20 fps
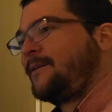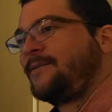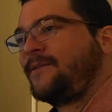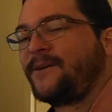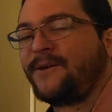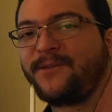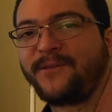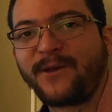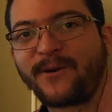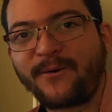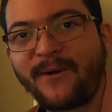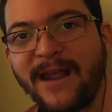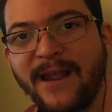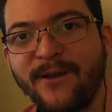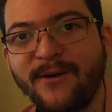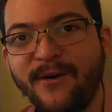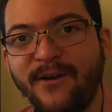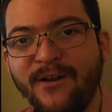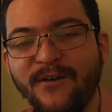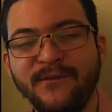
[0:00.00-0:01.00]
on the, on the right
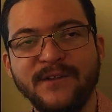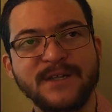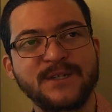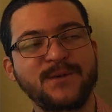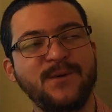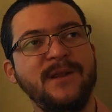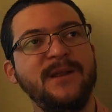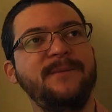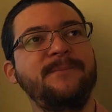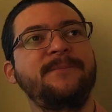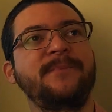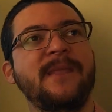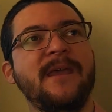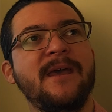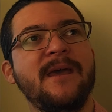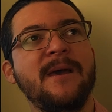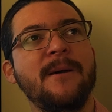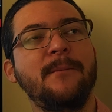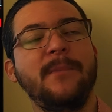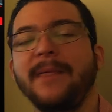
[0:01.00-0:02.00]
corner of the screen,
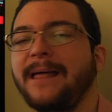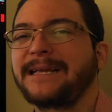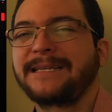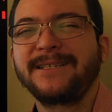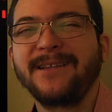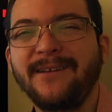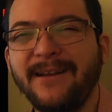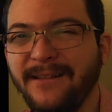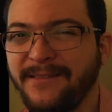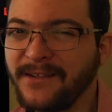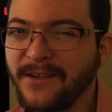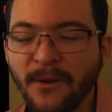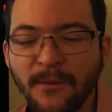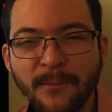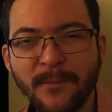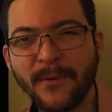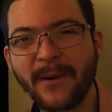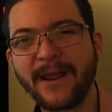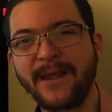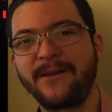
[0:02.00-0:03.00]
but that's not a deal
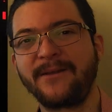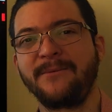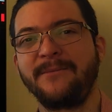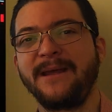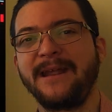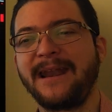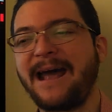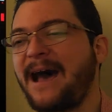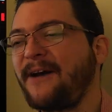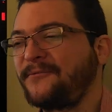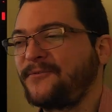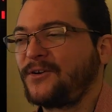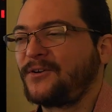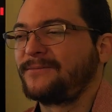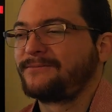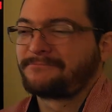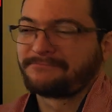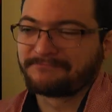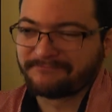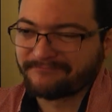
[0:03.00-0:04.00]
breaker, man.
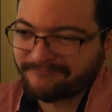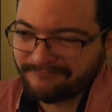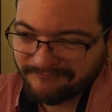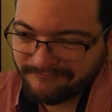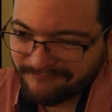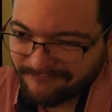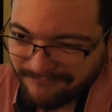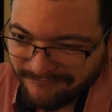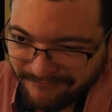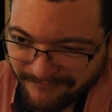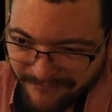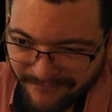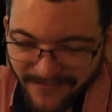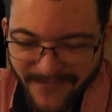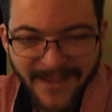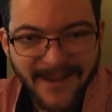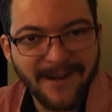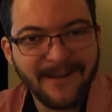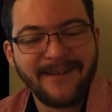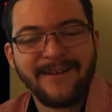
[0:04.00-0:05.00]
After
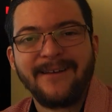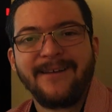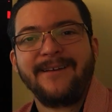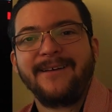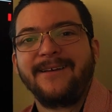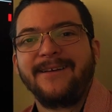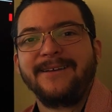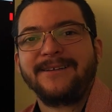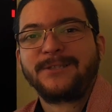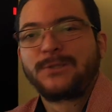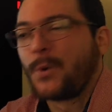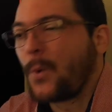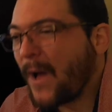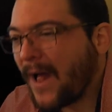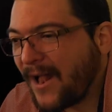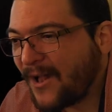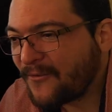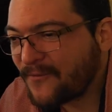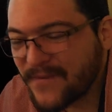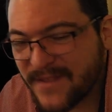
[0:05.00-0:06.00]
you know,
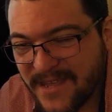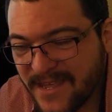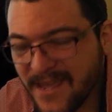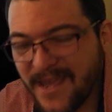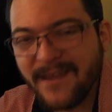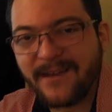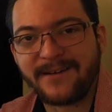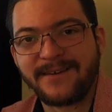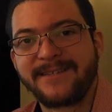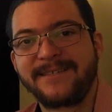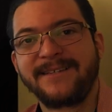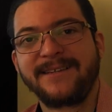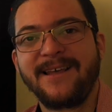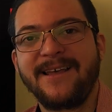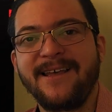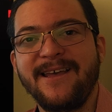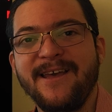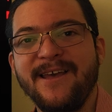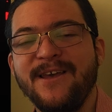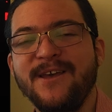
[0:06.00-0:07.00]
12 years
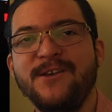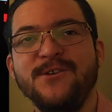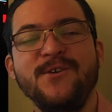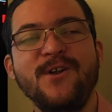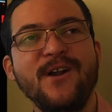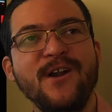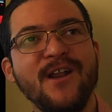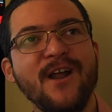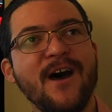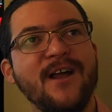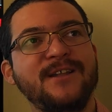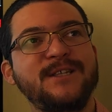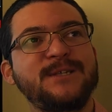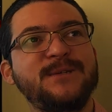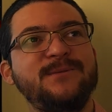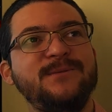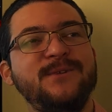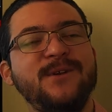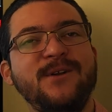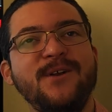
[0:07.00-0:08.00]
you're
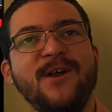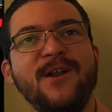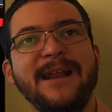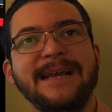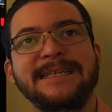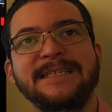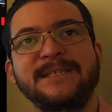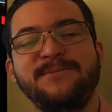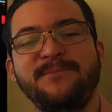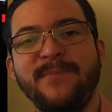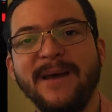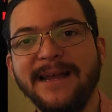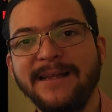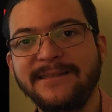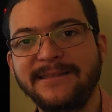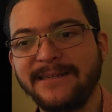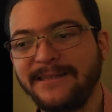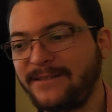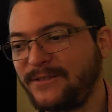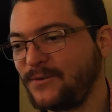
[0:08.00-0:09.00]
not you're not
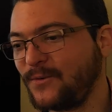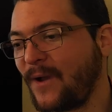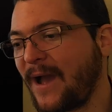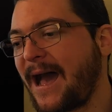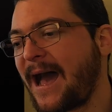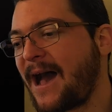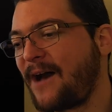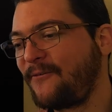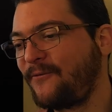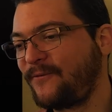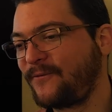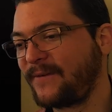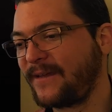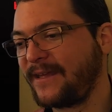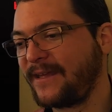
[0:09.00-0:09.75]
expected to have